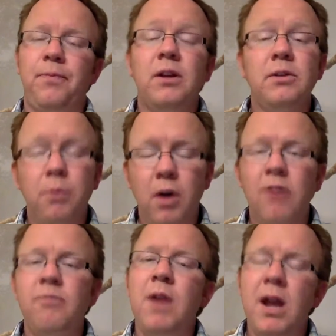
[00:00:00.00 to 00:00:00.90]
It's part
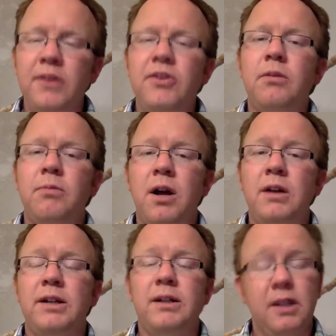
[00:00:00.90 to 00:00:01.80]
of managing a
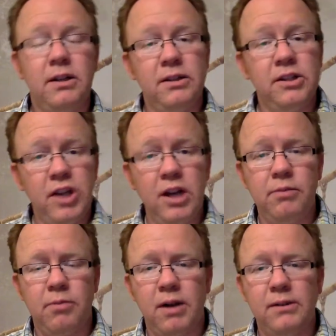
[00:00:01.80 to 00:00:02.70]
project is the
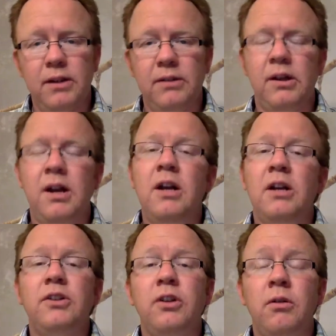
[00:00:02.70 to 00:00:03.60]
change process.
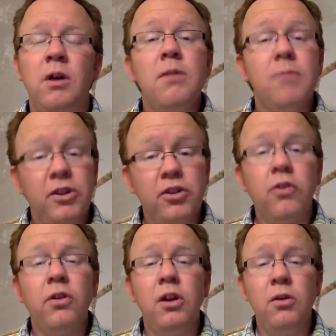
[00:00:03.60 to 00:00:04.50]
So make
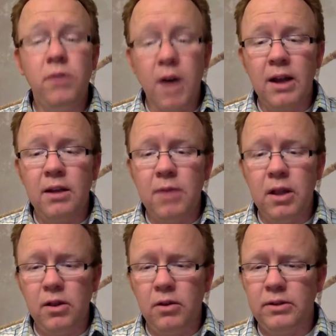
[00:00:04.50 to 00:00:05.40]
sure that you
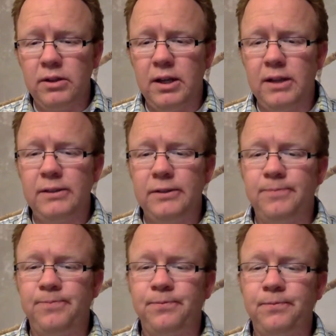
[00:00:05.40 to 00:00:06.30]
document those things.
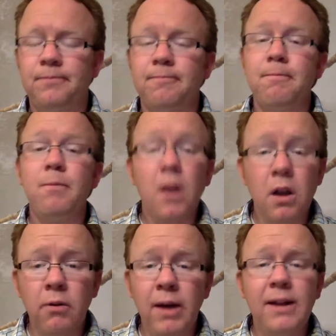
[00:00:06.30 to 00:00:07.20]

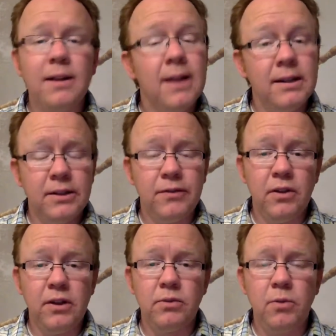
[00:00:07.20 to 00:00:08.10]
All right, that's it for
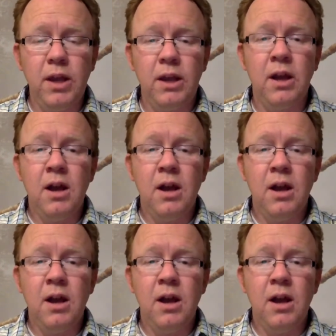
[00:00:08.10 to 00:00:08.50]
this week.